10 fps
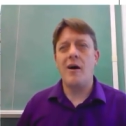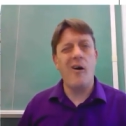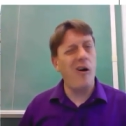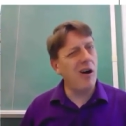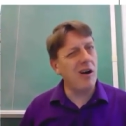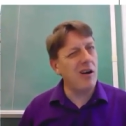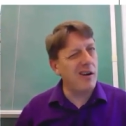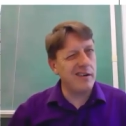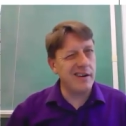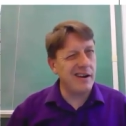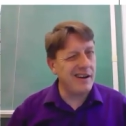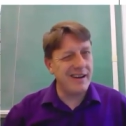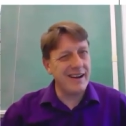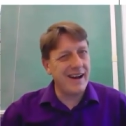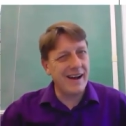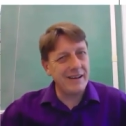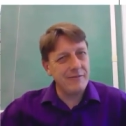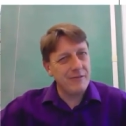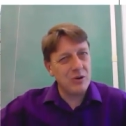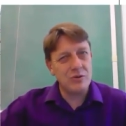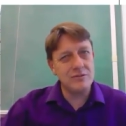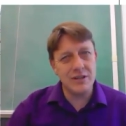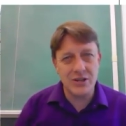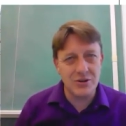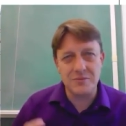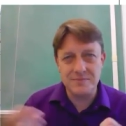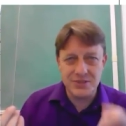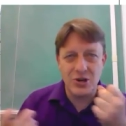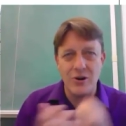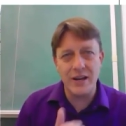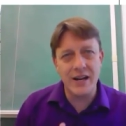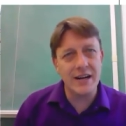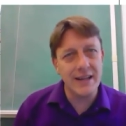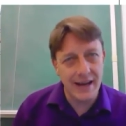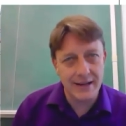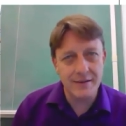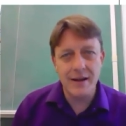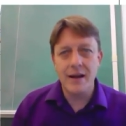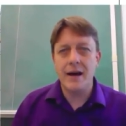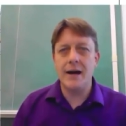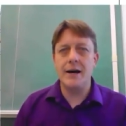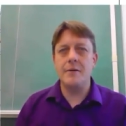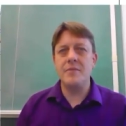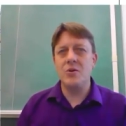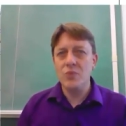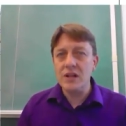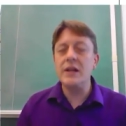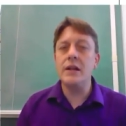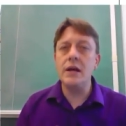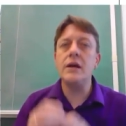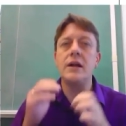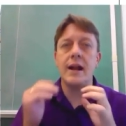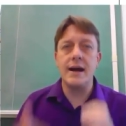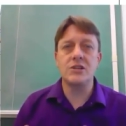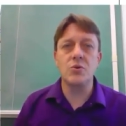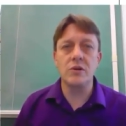R on an iPhone? No, sorry, not yet. Um, you really need an actual